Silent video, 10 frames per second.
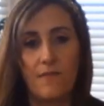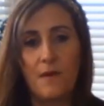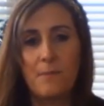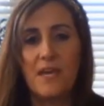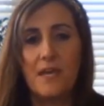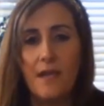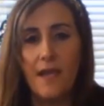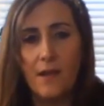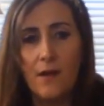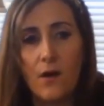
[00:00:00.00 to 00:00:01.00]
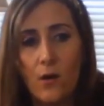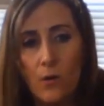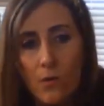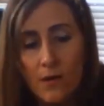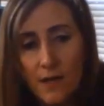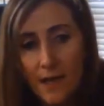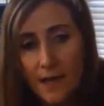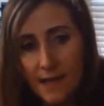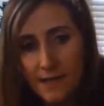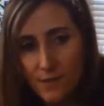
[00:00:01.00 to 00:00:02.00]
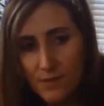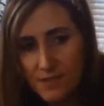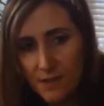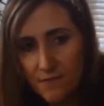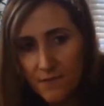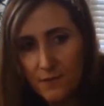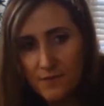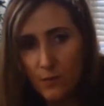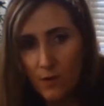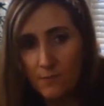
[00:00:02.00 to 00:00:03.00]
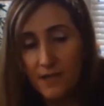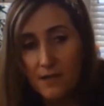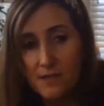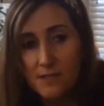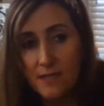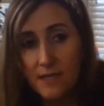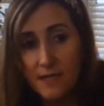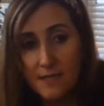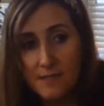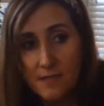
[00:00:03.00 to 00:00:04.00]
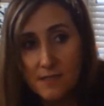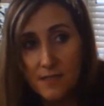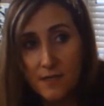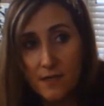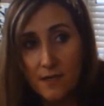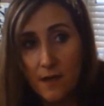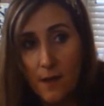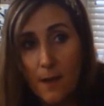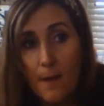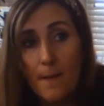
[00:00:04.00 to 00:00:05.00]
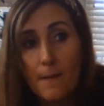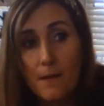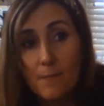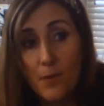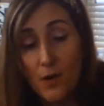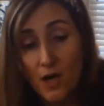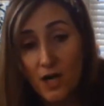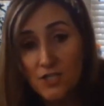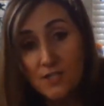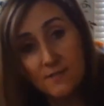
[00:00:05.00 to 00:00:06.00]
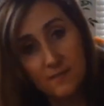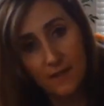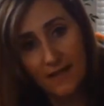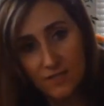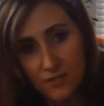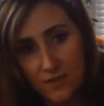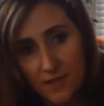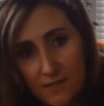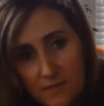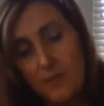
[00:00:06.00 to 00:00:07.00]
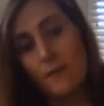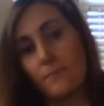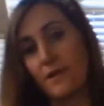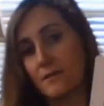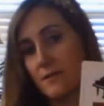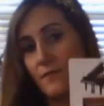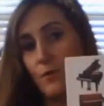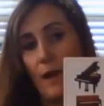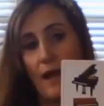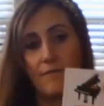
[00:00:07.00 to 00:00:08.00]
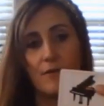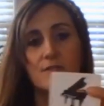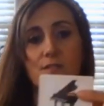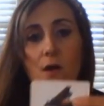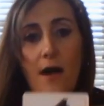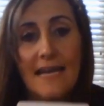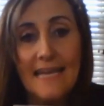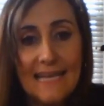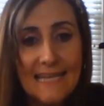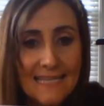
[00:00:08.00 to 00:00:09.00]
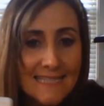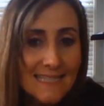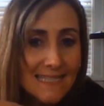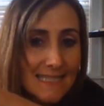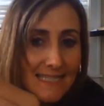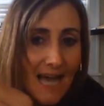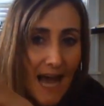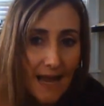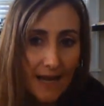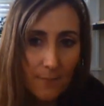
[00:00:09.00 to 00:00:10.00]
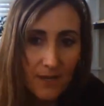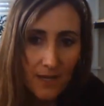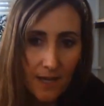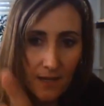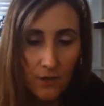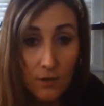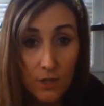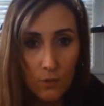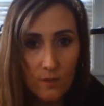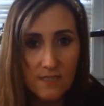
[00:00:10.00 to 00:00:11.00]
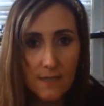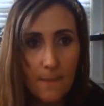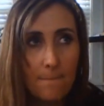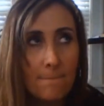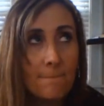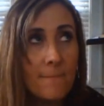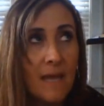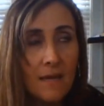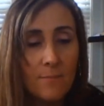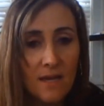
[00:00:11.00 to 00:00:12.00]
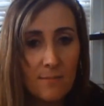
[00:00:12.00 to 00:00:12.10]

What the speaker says: the piano is always a confusing one because it is considered percussion / strings. Because if you ever saw inside a piano, you would see many